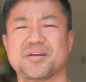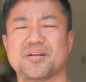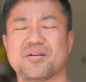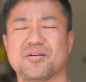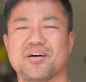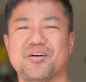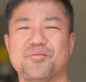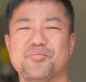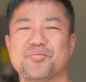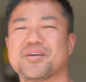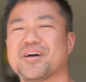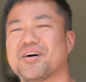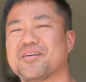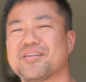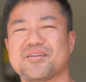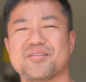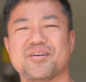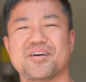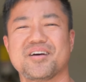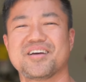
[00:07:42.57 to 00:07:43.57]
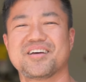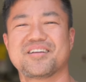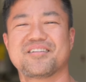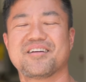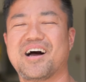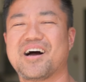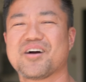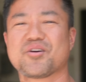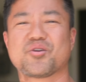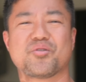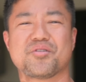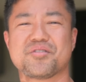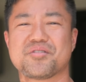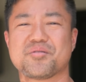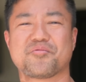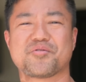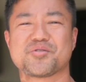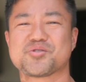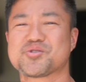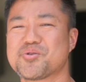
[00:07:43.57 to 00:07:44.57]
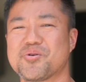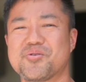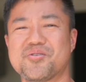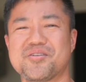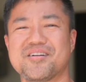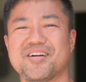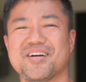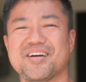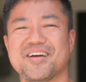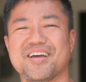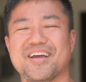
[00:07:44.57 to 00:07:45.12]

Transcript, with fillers: It'll help me out in the algorithm for sure.